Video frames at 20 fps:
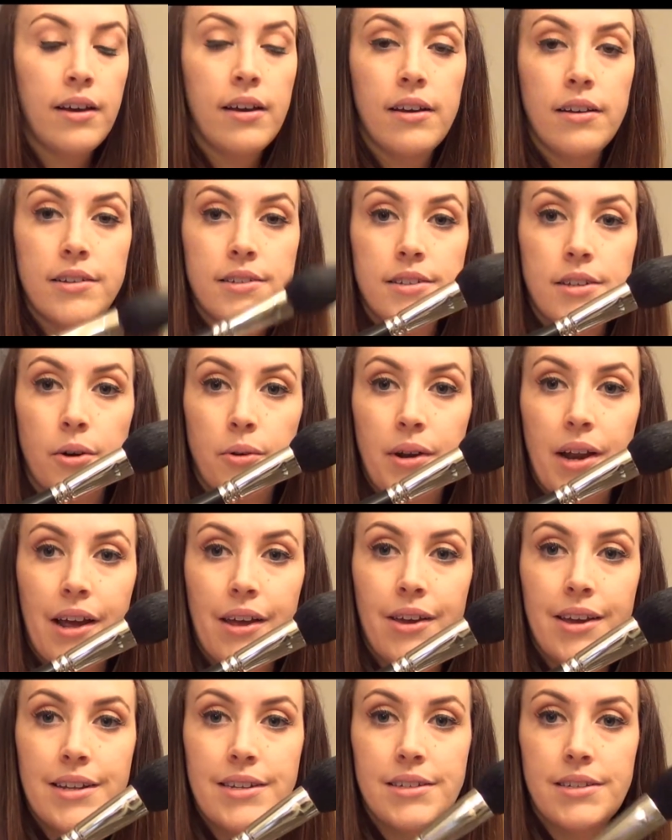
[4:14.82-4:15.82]
So now
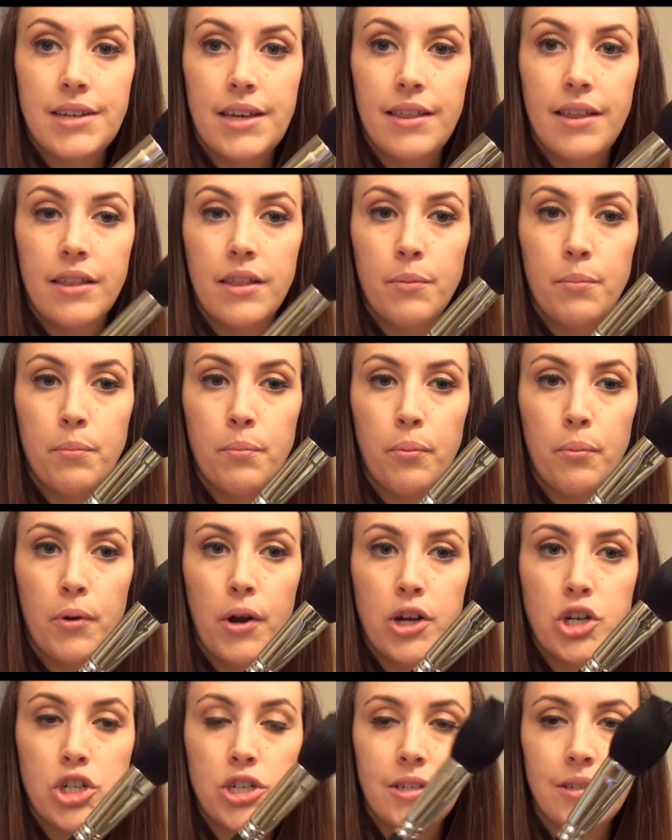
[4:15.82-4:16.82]
you can see that the
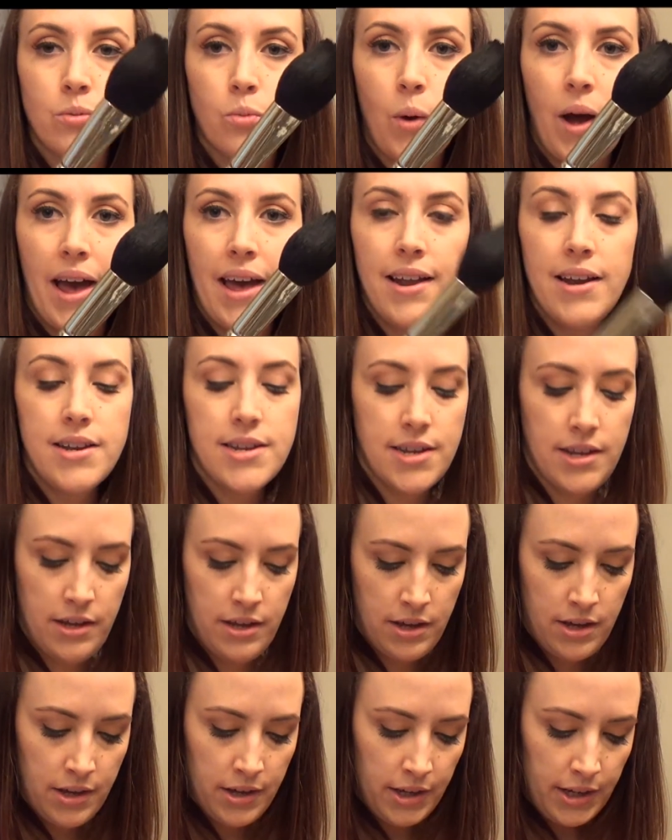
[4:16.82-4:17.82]
brush is wet.
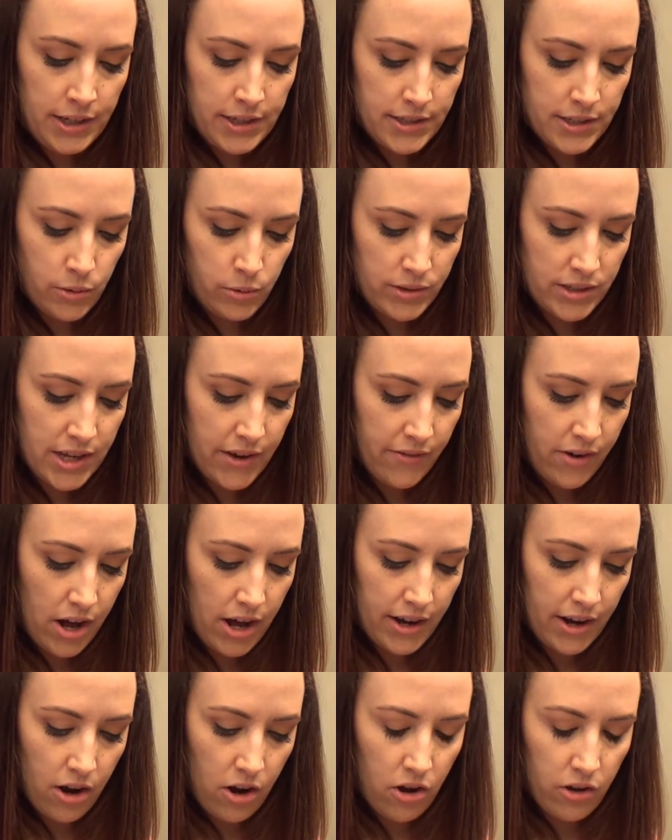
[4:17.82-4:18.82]
So once I've
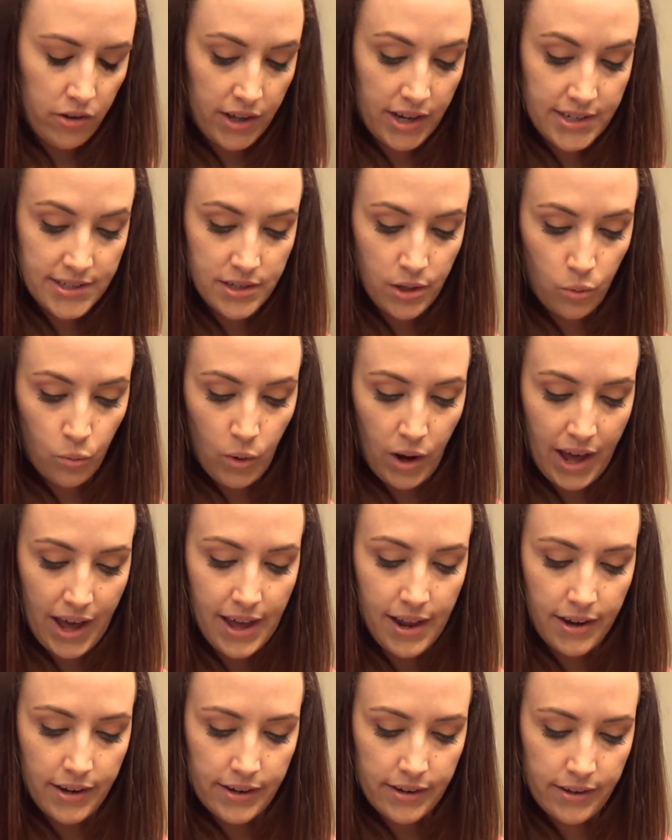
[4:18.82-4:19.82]
gotten it all nice and
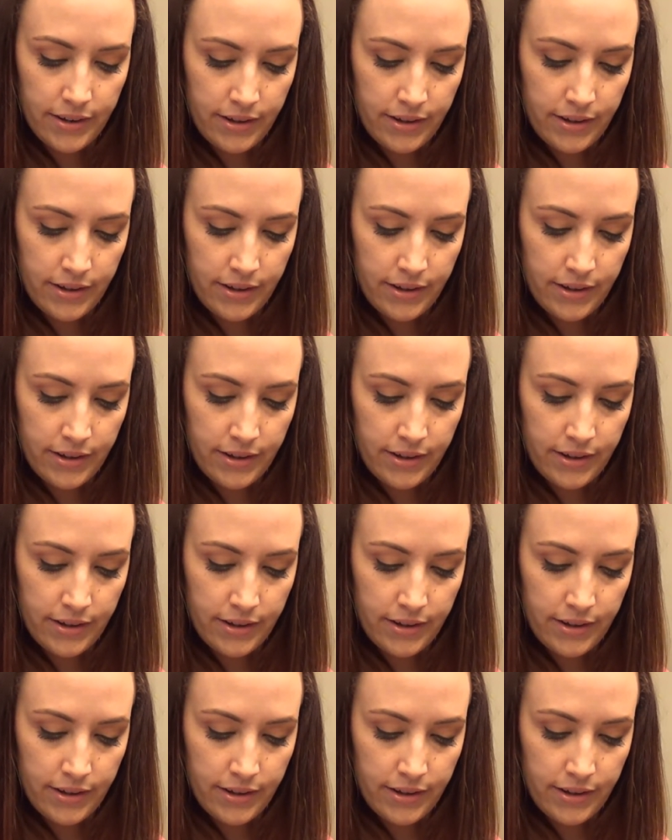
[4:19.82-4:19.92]
wet,